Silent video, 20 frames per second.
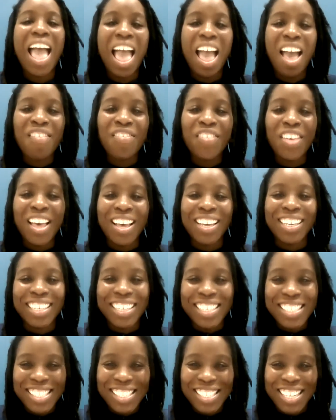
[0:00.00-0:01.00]
Have a
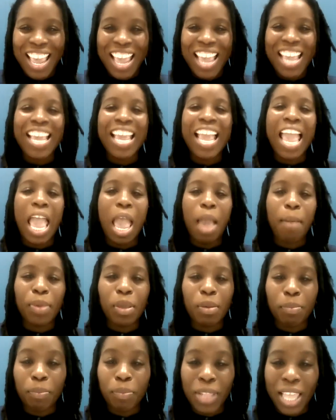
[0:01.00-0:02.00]
good day.
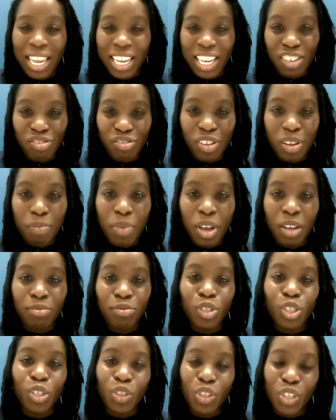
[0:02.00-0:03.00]
Happy Black History
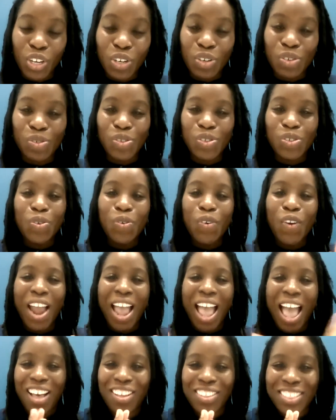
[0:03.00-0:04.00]
Month to those who are
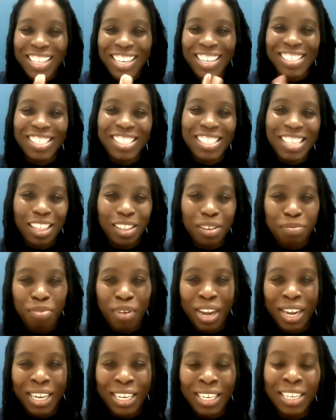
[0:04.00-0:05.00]
out there
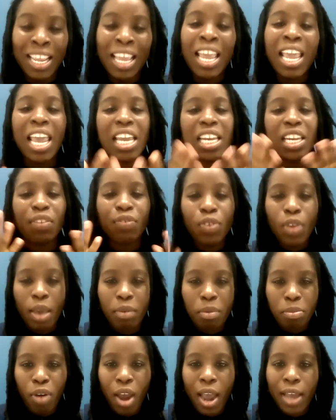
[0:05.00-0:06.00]
celebrating. And if you
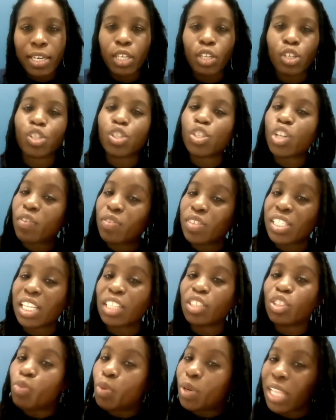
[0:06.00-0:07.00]
have a product or service
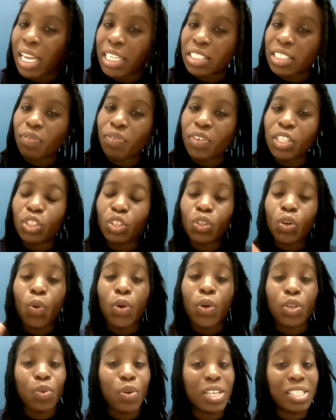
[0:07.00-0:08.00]
that you would like to feature
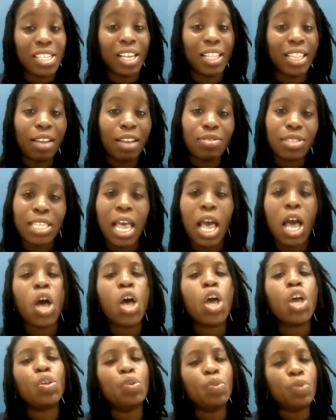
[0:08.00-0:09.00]
on USL Lifestyle,
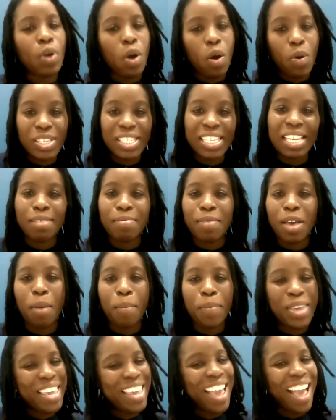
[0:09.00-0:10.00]
you can always email
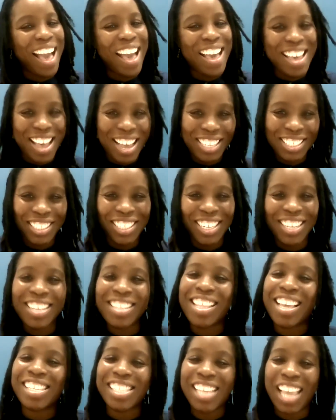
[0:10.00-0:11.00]
me, Ayasha,
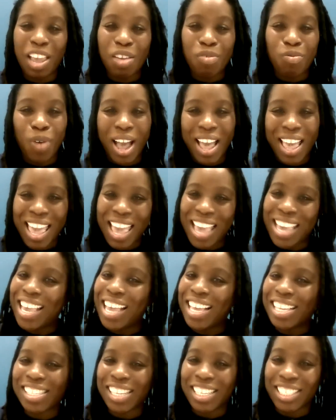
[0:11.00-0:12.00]
that's
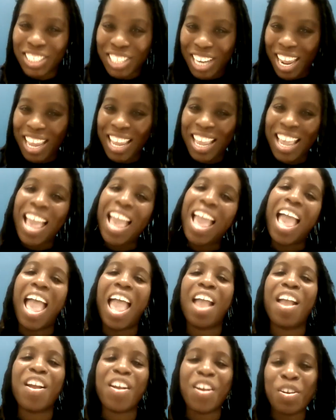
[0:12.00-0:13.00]
AYASHA,
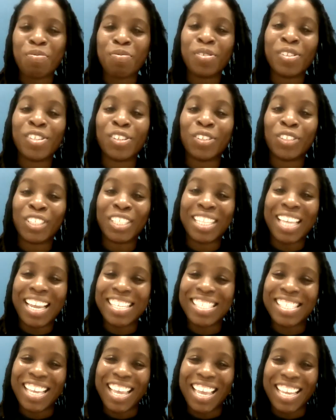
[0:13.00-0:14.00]
at
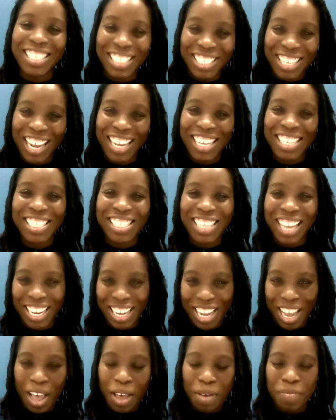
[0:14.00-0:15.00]
urbansearchlightsnj.com.